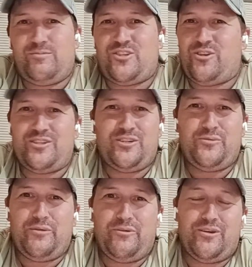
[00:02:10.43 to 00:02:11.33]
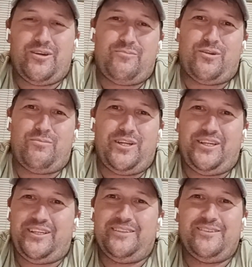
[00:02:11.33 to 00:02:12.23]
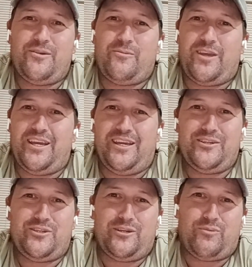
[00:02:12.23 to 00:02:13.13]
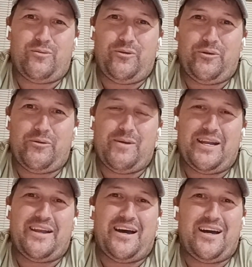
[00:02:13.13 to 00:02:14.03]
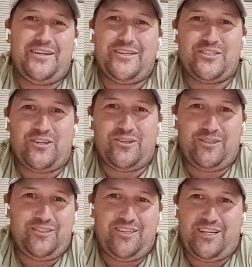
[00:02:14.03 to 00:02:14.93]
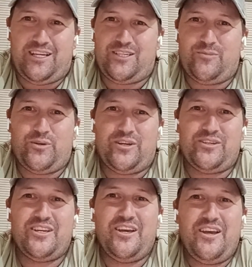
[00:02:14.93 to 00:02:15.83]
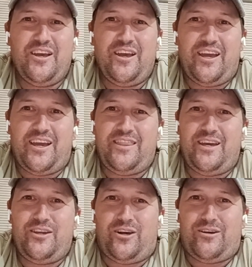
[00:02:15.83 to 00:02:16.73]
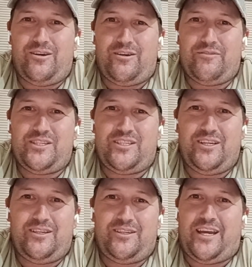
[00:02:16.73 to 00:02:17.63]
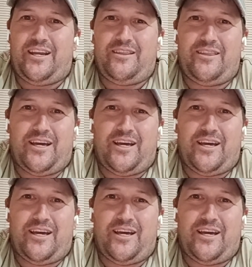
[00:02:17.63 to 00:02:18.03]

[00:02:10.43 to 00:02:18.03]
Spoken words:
started when we were probably getting into it probably when we were about 9 years old, I suppose. And then, obviously dad had